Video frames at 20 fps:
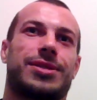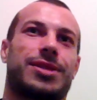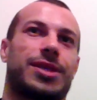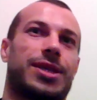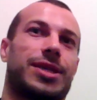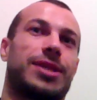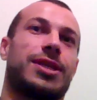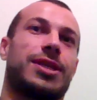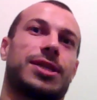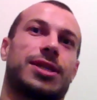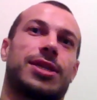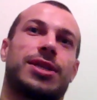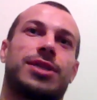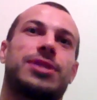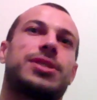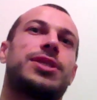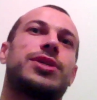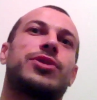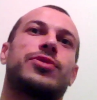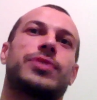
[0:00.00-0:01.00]

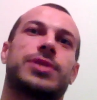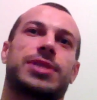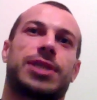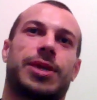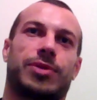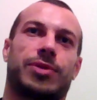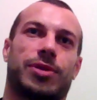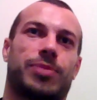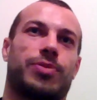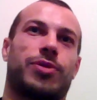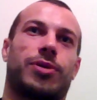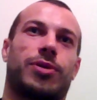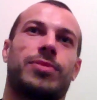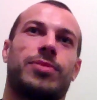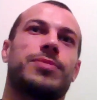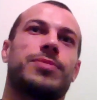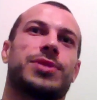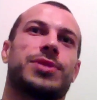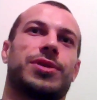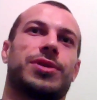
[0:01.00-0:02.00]
that deal with some of the
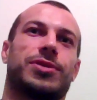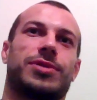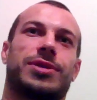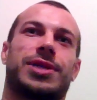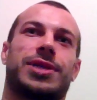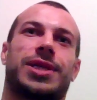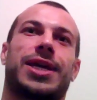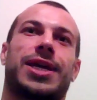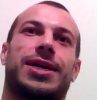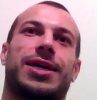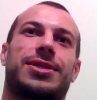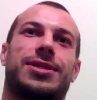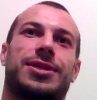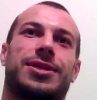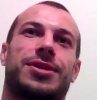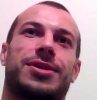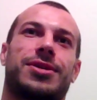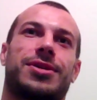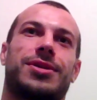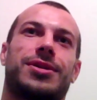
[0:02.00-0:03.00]
problems that you'll
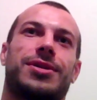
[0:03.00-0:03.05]
encounter